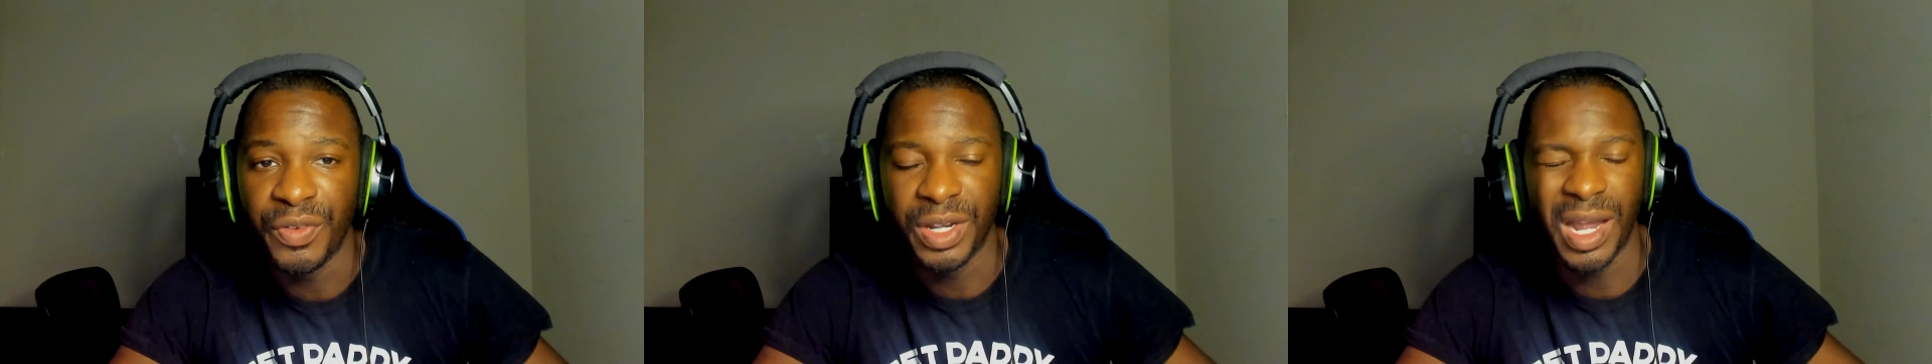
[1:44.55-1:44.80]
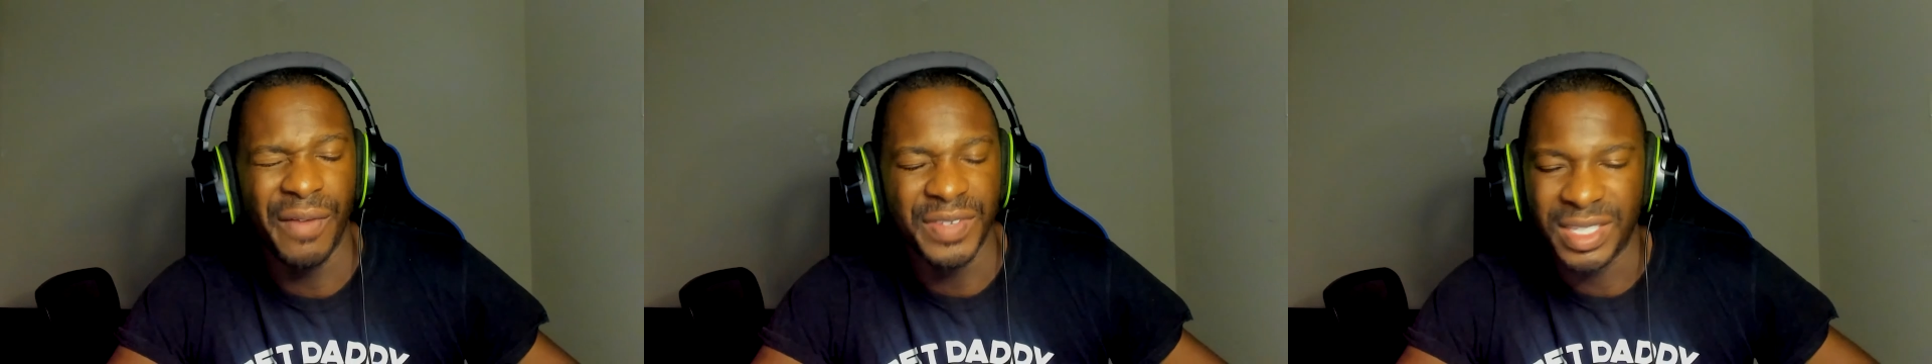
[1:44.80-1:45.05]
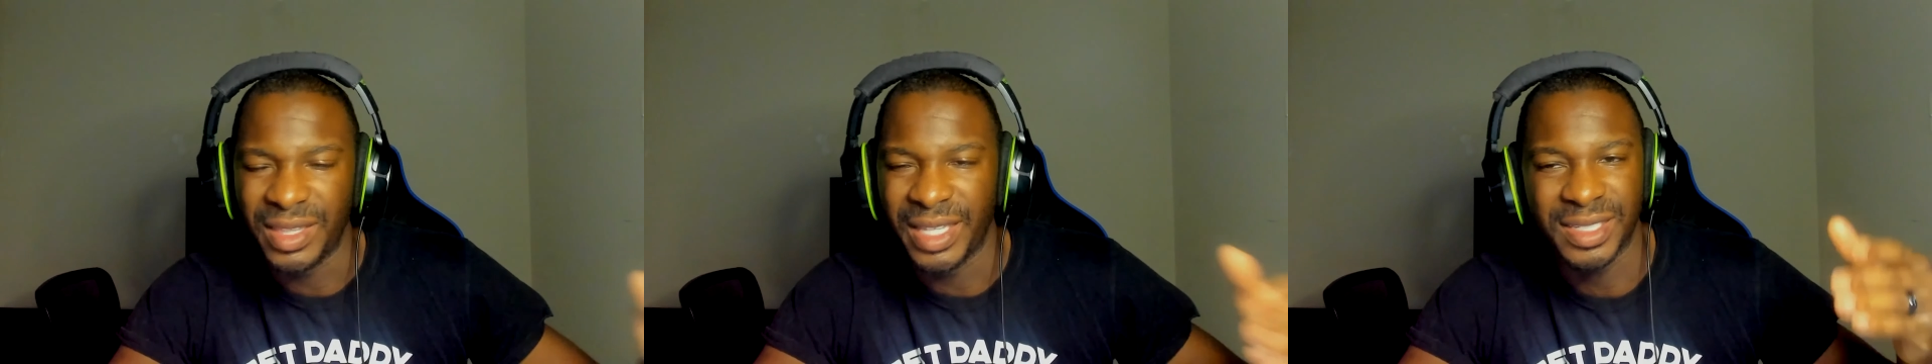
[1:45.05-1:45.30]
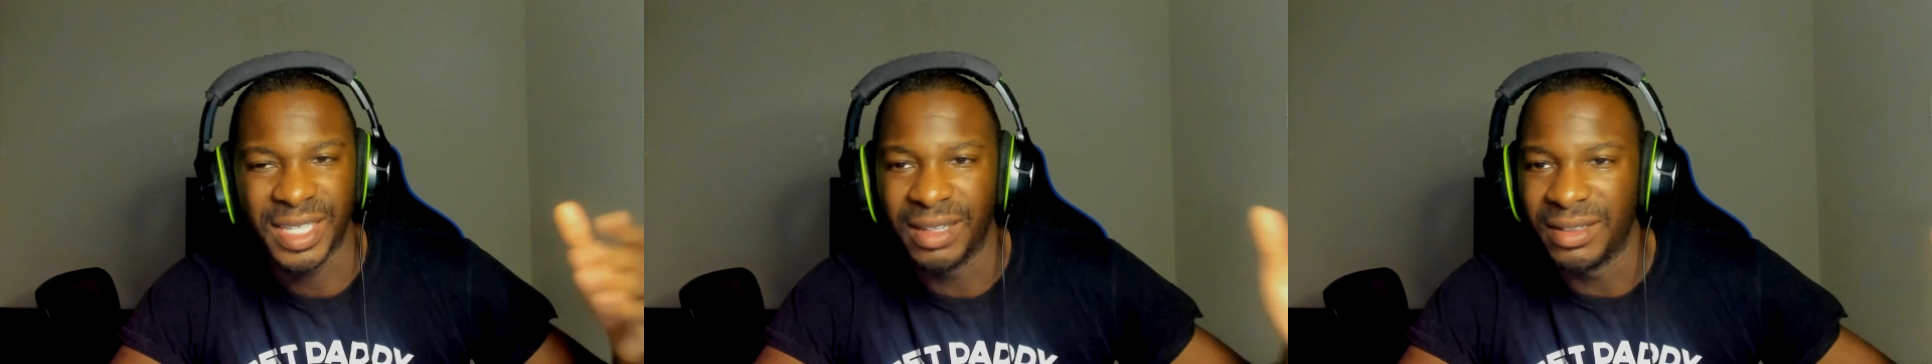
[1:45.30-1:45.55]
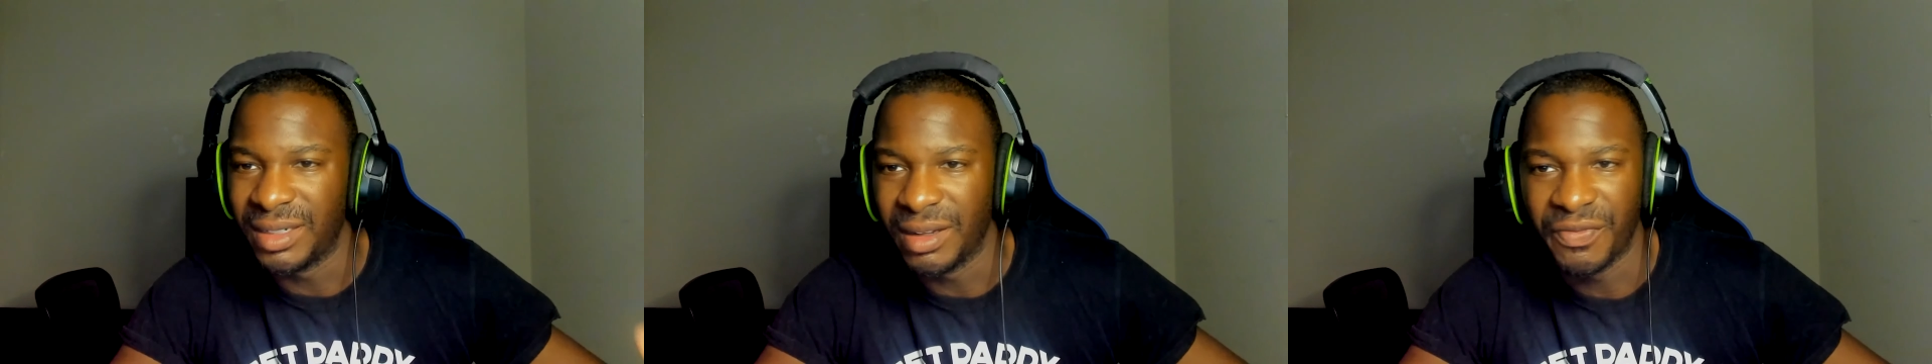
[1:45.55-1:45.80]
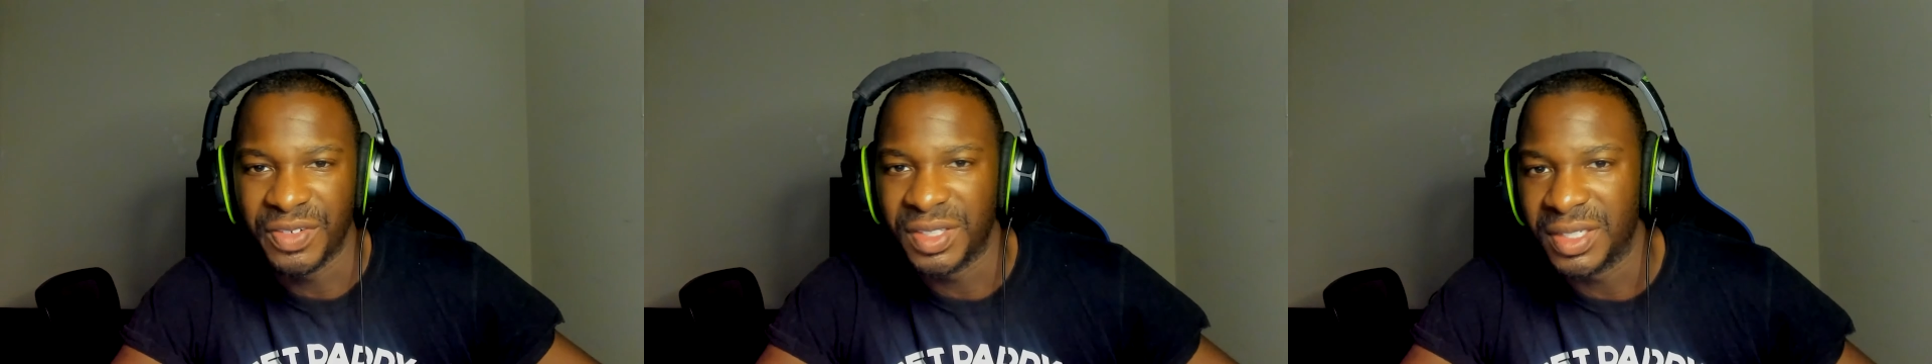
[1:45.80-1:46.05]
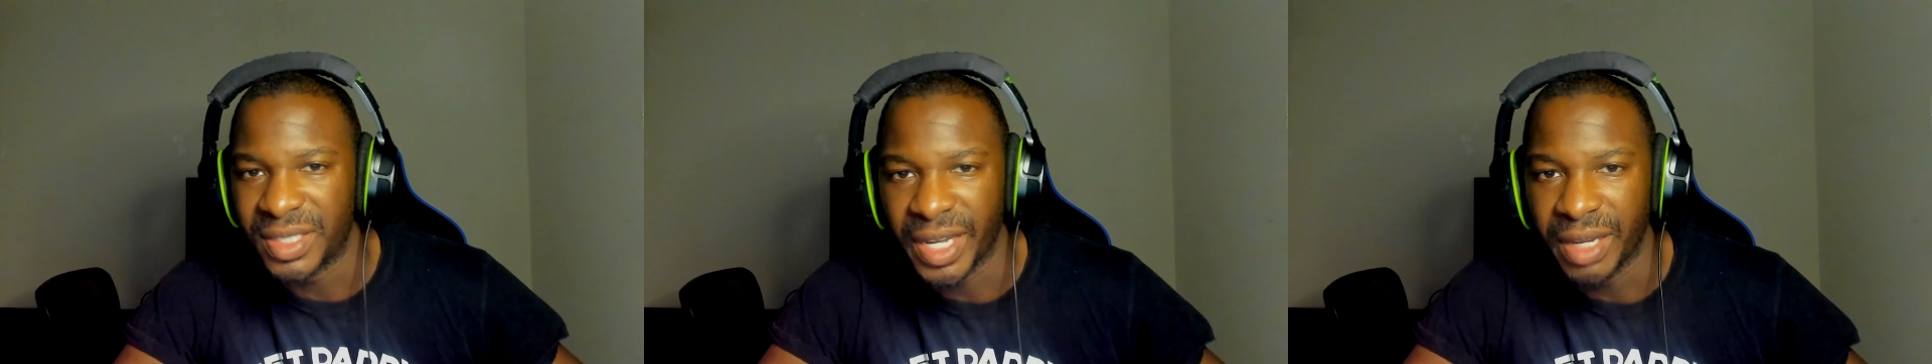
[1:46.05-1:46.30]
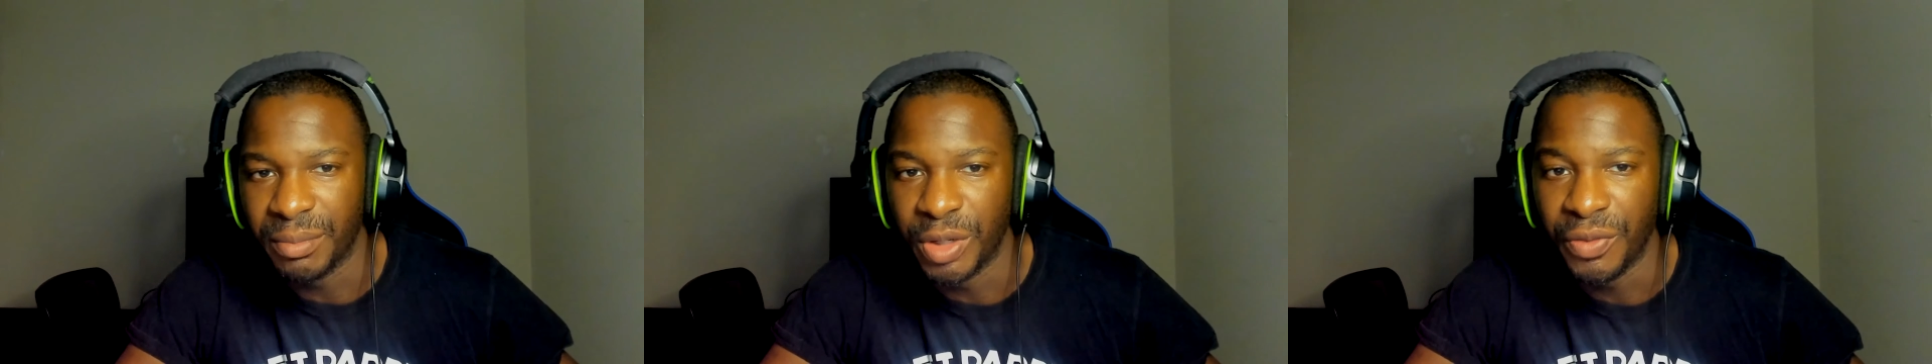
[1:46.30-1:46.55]
And obviously they scaled it up for the
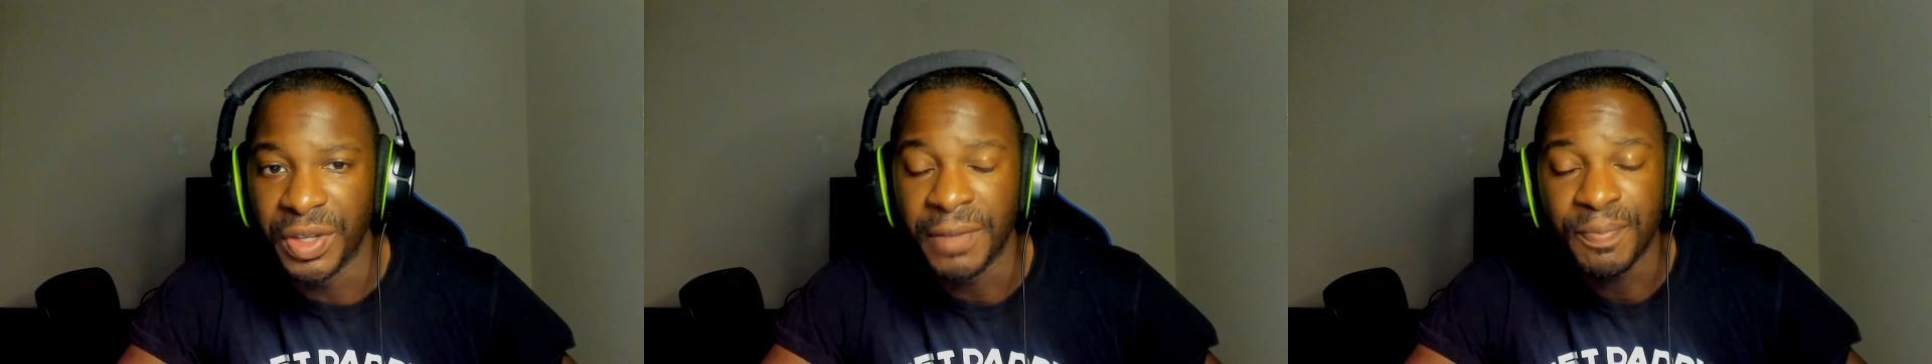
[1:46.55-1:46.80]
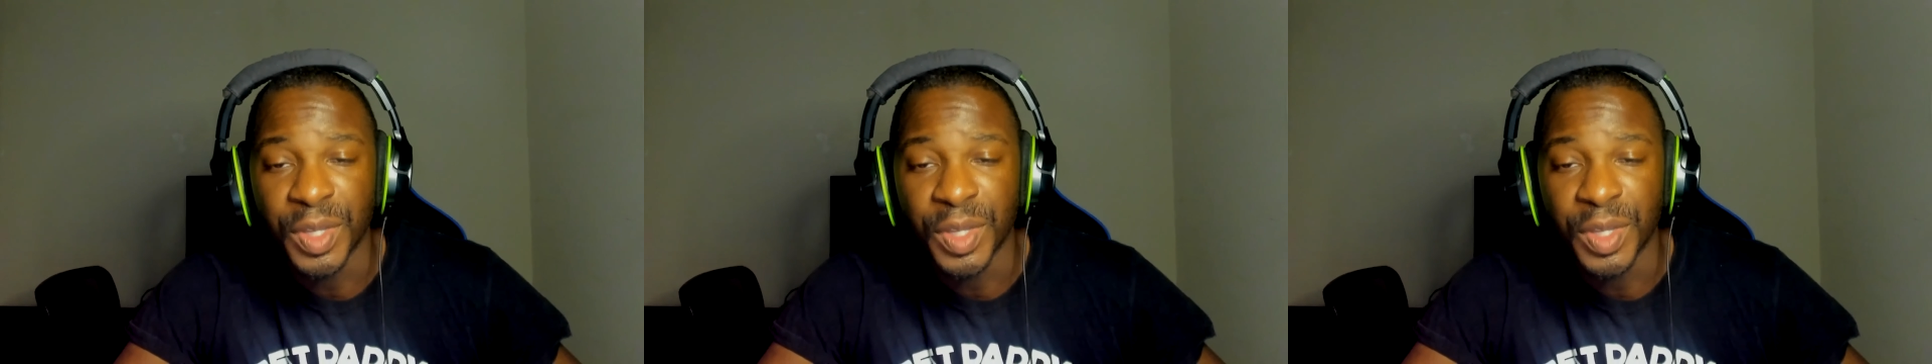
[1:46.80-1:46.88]
second movie.